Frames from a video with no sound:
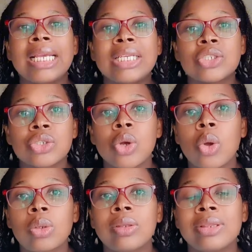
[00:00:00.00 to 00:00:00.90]

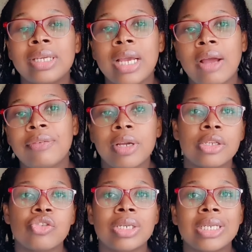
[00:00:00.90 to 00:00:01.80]
install the
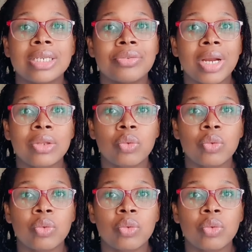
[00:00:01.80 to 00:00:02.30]
African threading the right